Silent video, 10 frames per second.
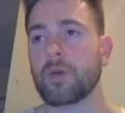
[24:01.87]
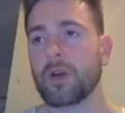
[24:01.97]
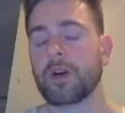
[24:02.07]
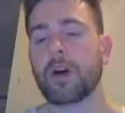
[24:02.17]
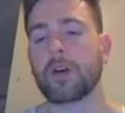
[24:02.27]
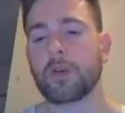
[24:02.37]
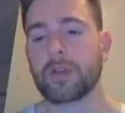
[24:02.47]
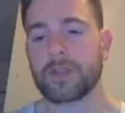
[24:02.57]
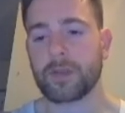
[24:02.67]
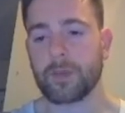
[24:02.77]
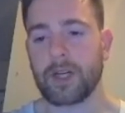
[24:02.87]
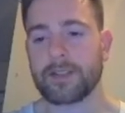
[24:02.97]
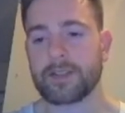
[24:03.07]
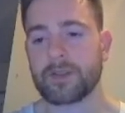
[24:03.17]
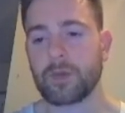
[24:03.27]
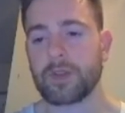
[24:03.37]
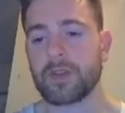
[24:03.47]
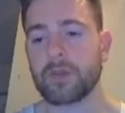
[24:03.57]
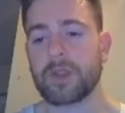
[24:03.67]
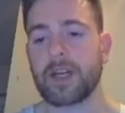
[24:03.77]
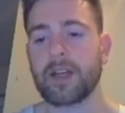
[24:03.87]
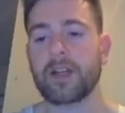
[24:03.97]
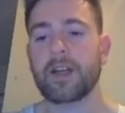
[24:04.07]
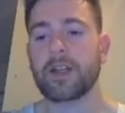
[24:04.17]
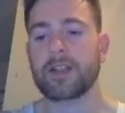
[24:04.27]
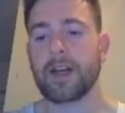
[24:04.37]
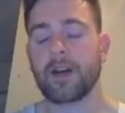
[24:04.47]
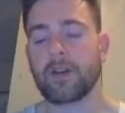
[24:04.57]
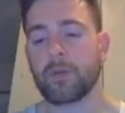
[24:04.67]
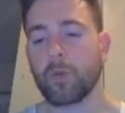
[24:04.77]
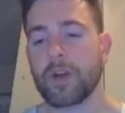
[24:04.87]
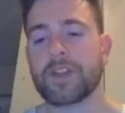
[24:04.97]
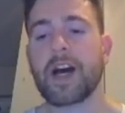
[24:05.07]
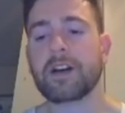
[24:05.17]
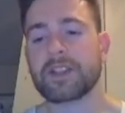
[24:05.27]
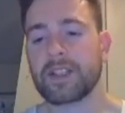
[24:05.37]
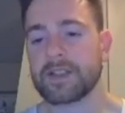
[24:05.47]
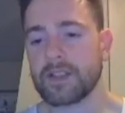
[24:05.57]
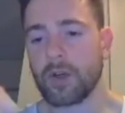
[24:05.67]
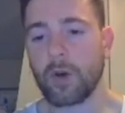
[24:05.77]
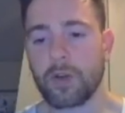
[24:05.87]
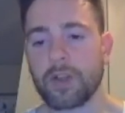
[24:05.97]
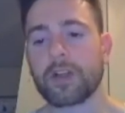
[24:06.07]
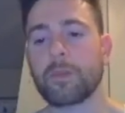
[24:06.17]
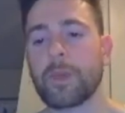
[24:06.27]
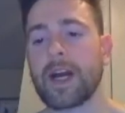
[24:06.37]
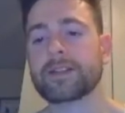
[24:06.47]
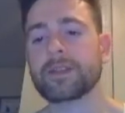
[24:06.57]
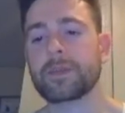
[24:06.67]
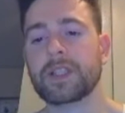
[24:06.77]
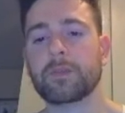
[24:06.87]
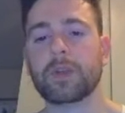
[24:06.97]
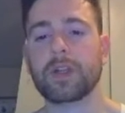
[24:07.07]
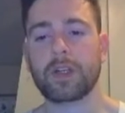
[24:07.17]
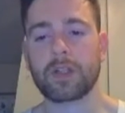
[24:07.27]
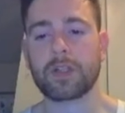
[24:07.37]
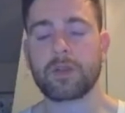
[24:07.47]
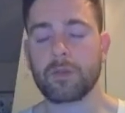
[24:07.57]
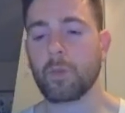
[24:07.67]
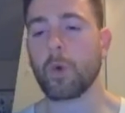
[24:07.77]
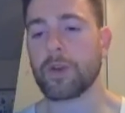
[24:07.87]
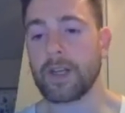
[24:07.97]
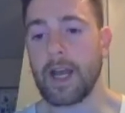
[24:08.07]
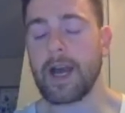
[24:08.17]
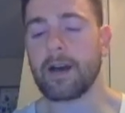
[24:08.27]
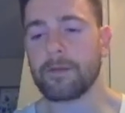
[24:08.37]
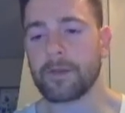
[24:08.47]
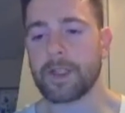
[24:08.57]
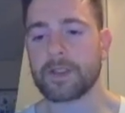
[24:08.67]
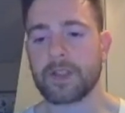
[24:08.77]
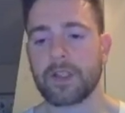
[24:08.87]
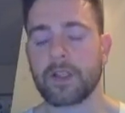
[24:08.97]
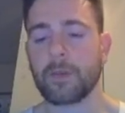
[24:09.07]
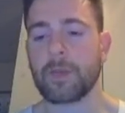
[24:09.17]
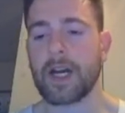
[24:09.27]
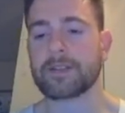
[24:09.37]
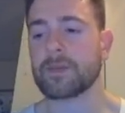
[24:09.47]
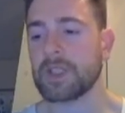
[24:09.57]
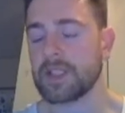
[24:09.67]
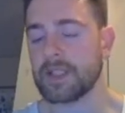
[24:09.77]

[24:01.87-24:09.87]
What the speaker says: I'll go into the process with you, but that 1,000 isn't all going to come back to me, but more than half of it is going to come back to me.